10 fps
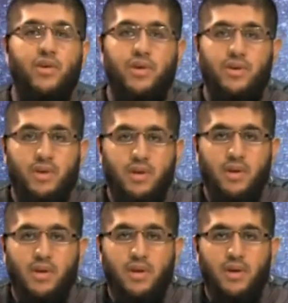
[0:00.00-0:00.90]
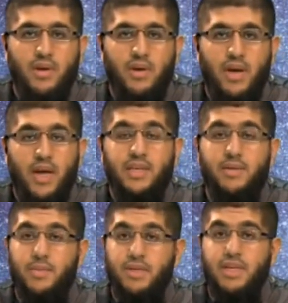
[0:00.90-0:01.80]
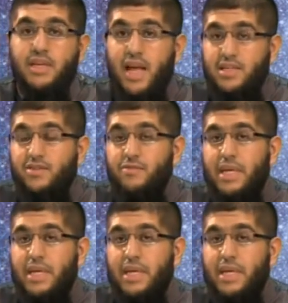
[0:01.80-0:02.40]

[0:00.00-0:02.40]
good. It's a test of